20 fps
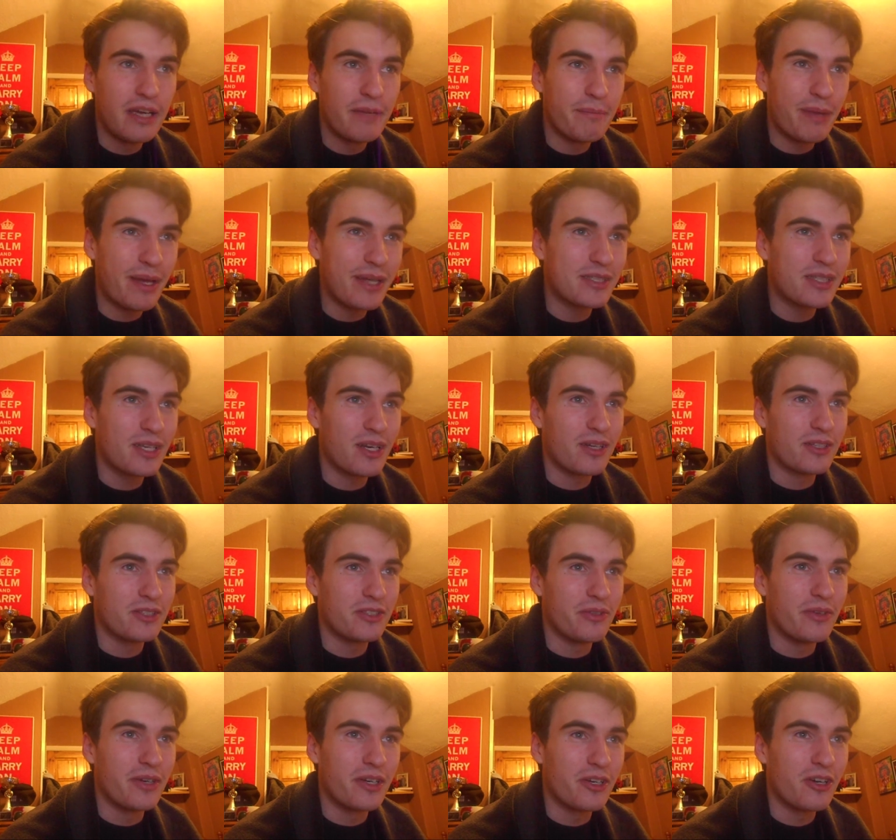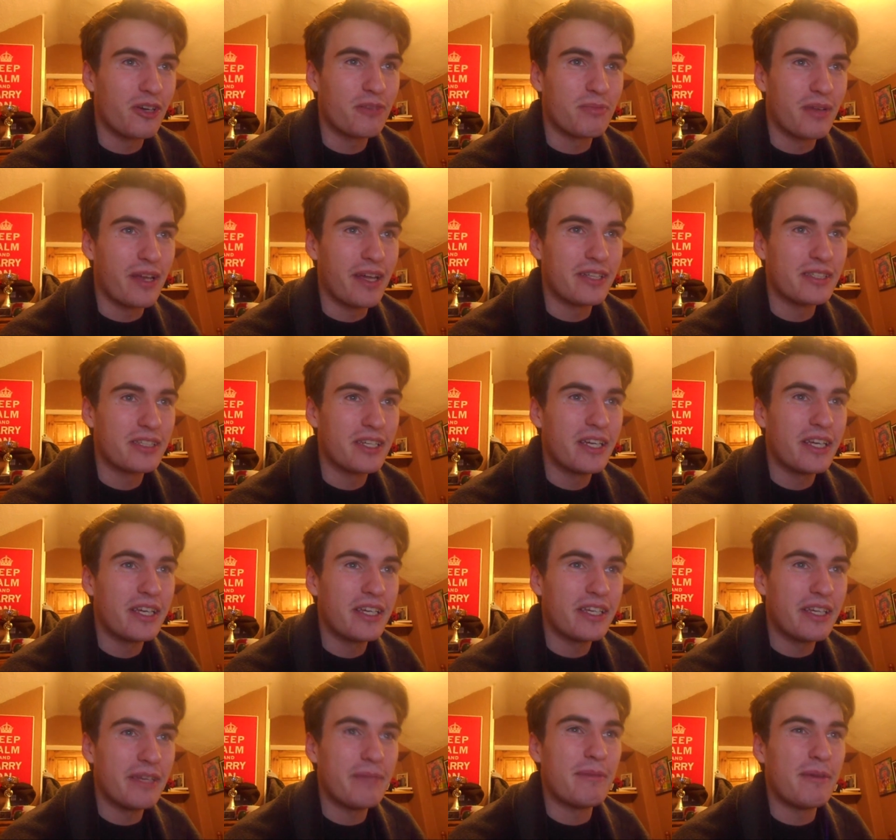Best of luck to you and God bless.
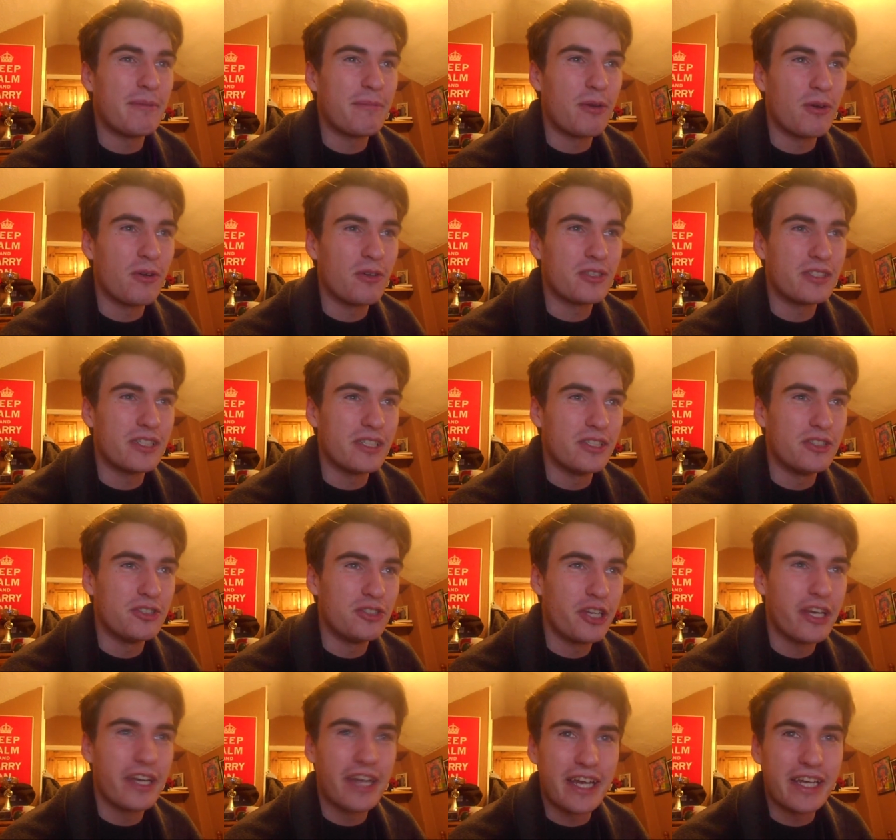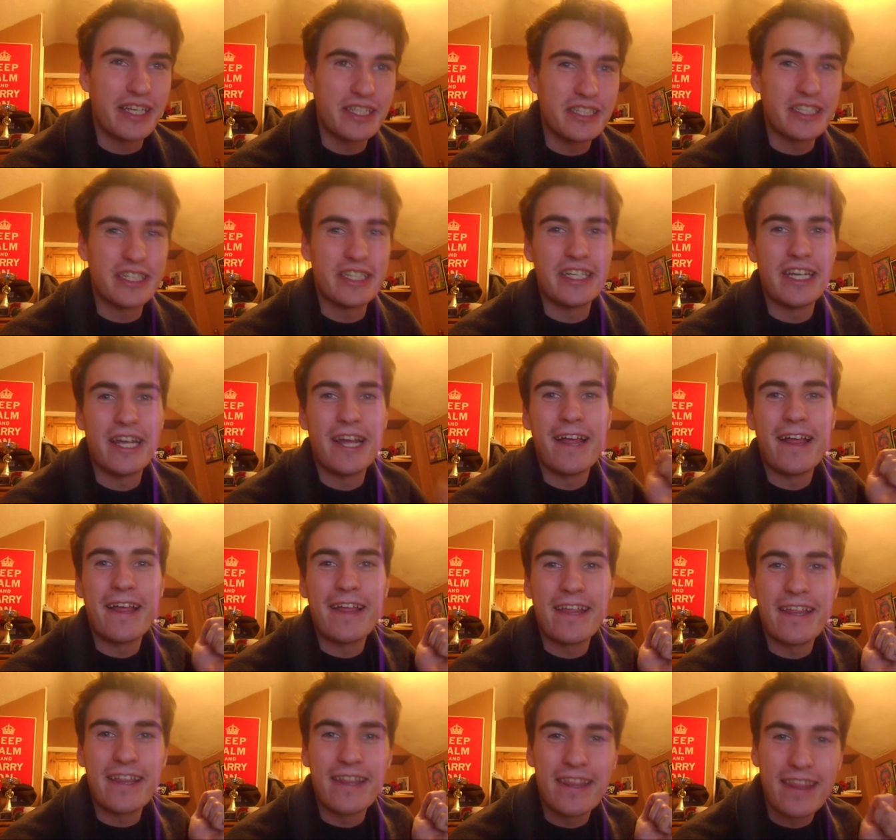Keep me posted, JAT.
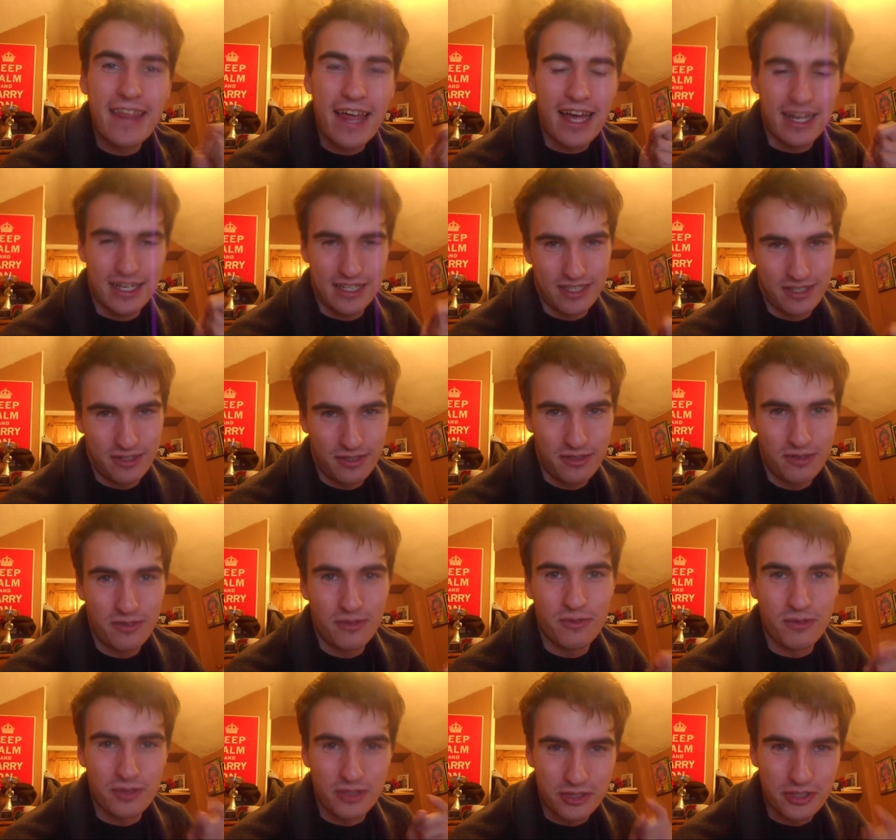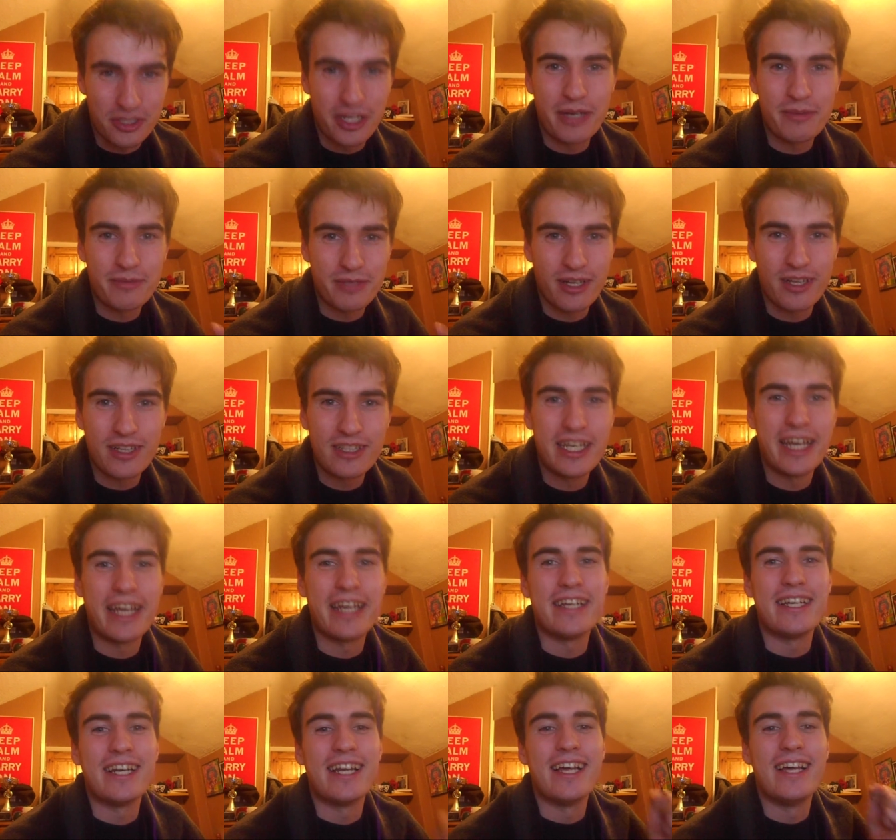That was James Earl
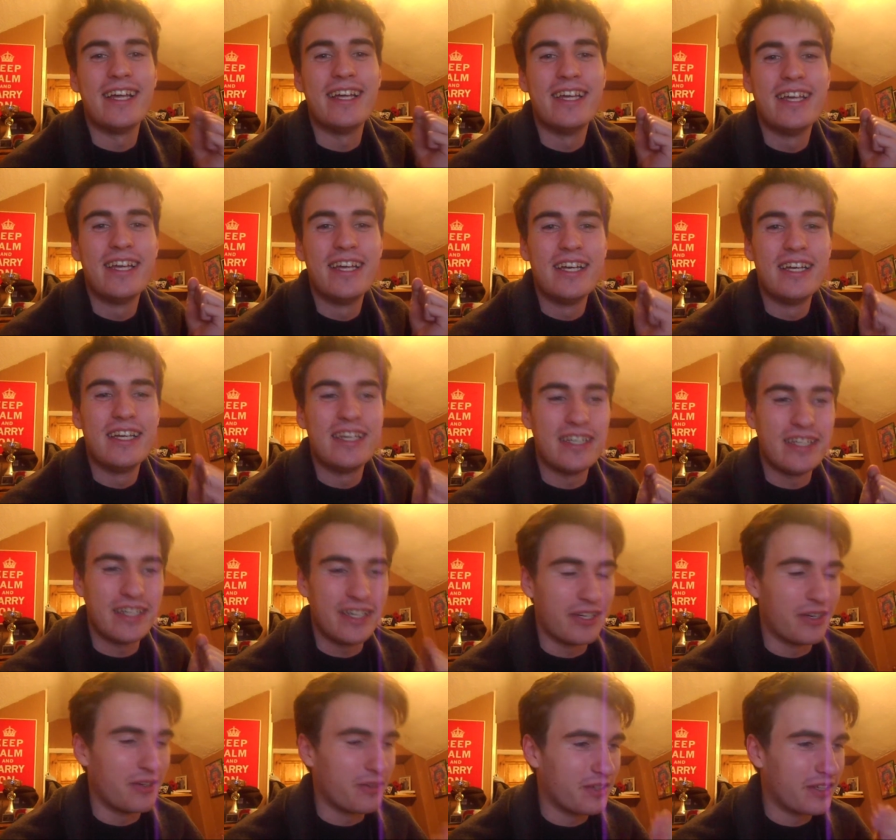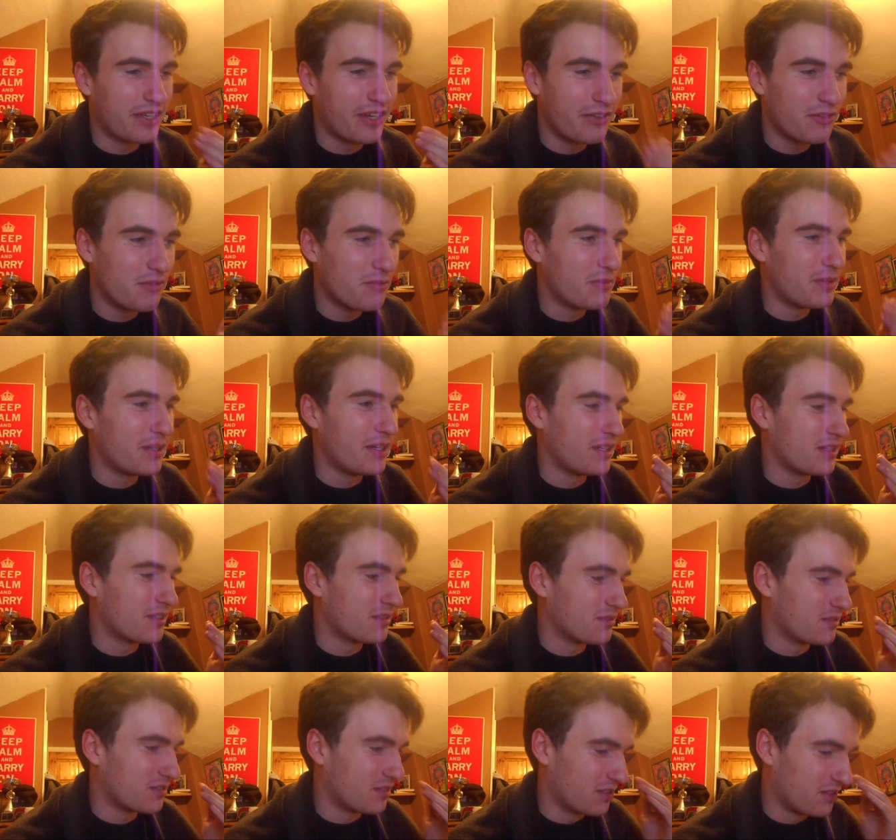Taylor, you know, giving me
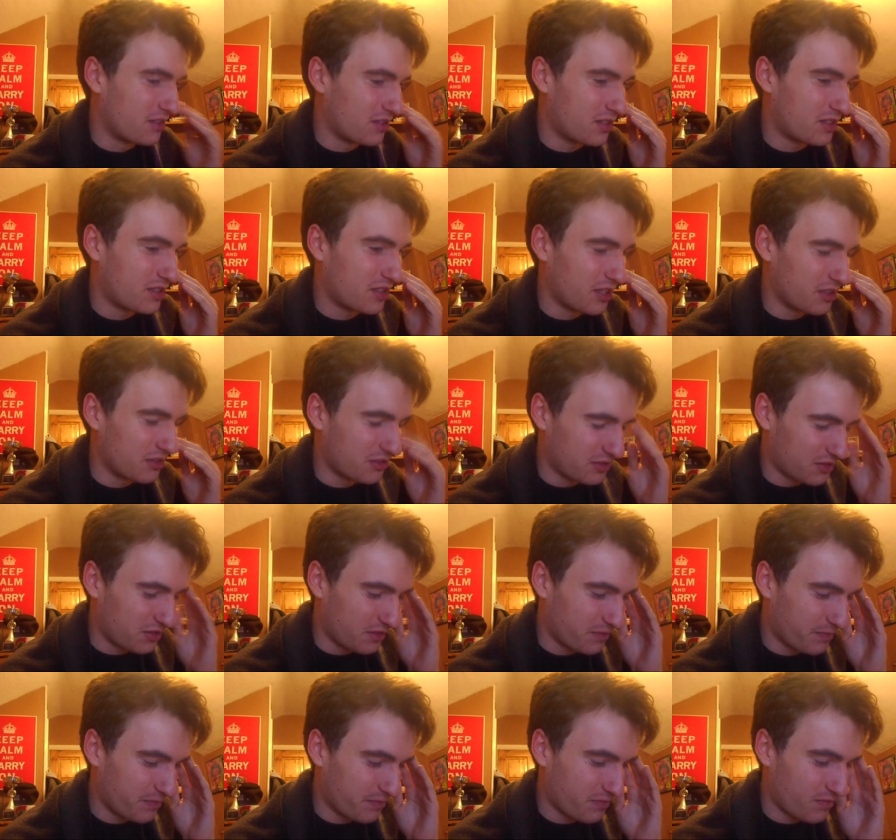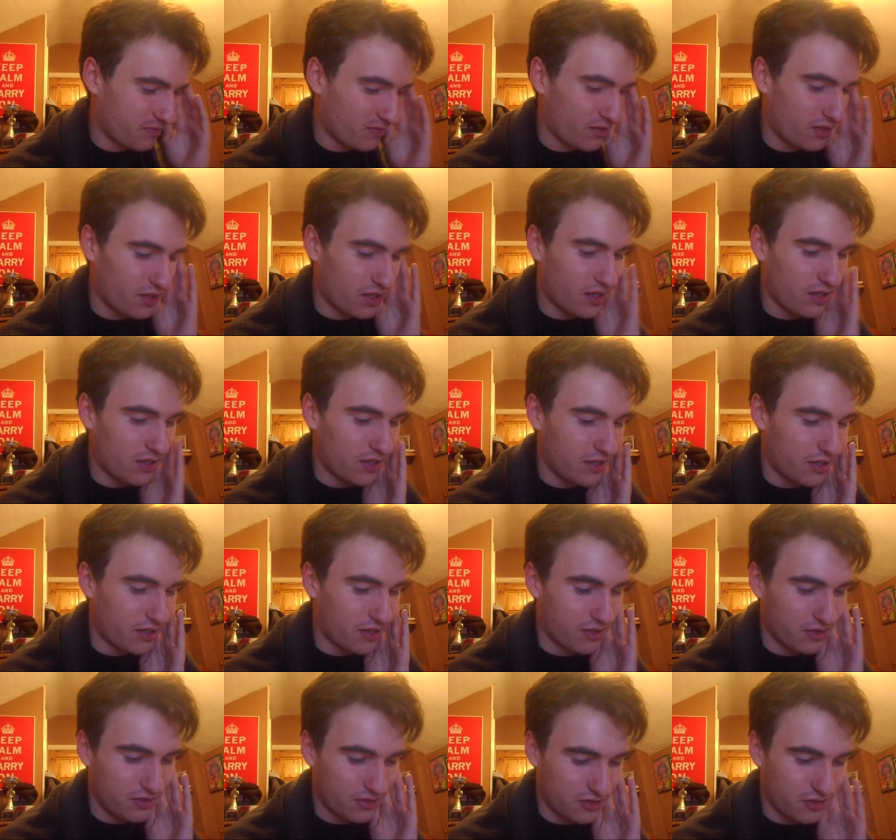such, you
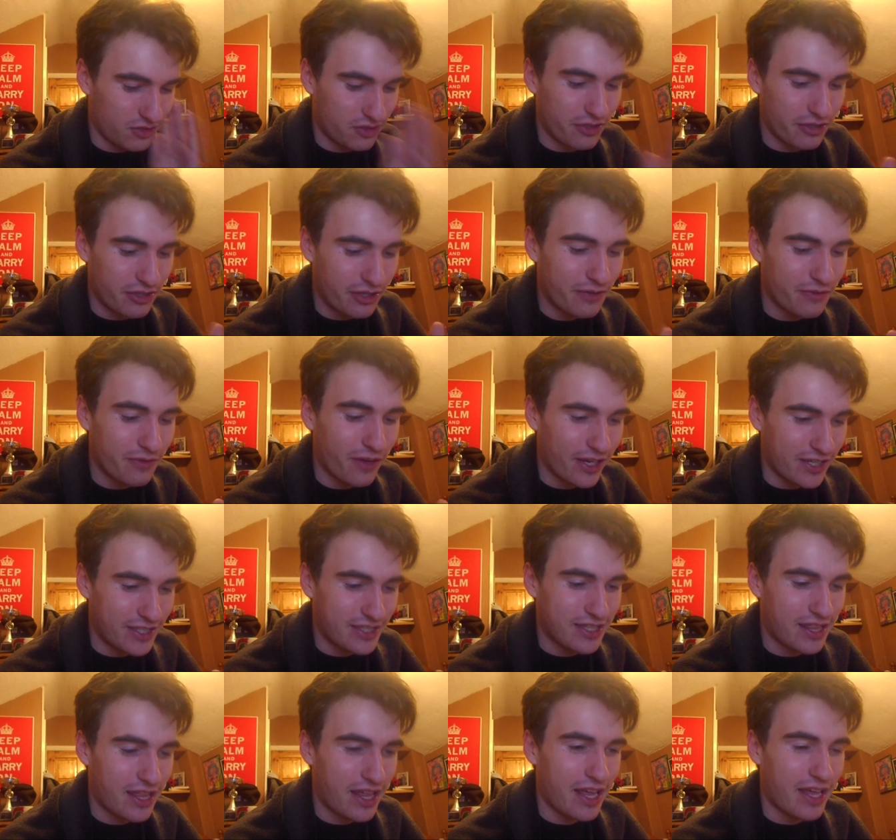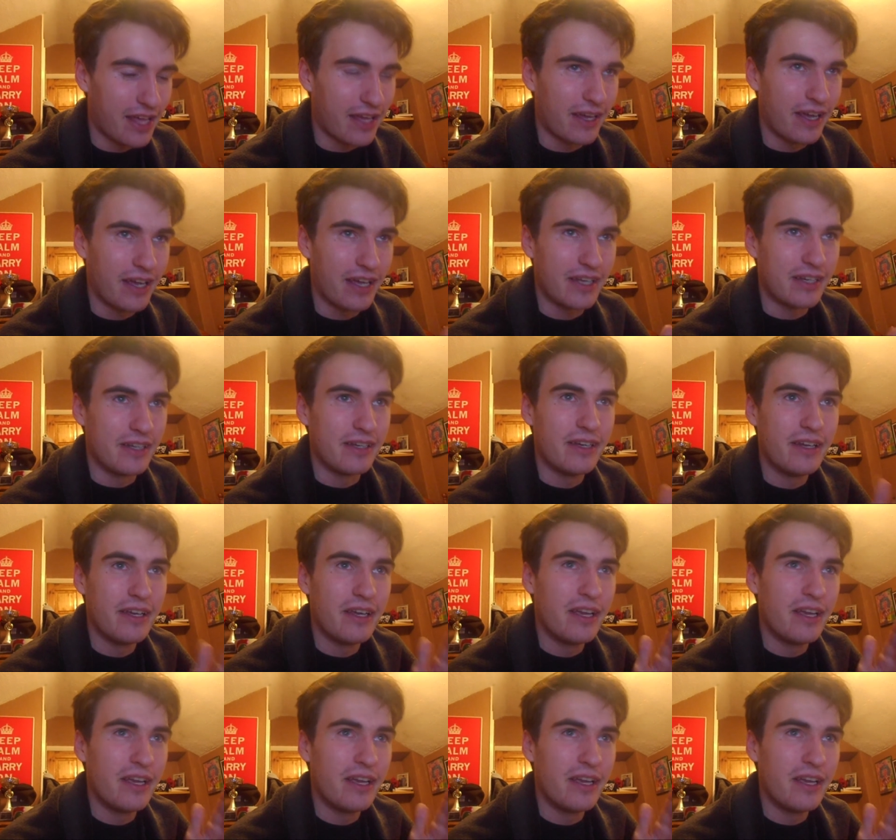know, good advice there. And